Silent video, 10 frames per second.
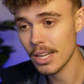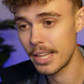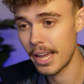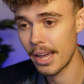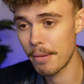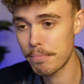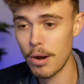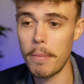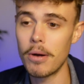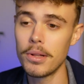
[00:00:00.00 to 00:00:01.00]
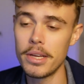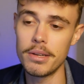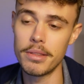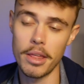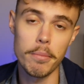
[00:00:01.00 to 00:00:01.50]
They're
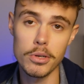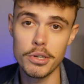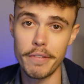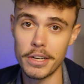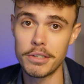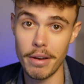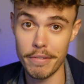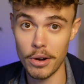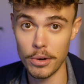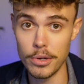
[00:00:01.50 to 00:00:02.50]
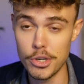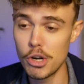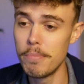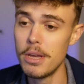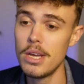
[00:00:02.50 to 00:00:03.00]
the most effective I find on YouTube,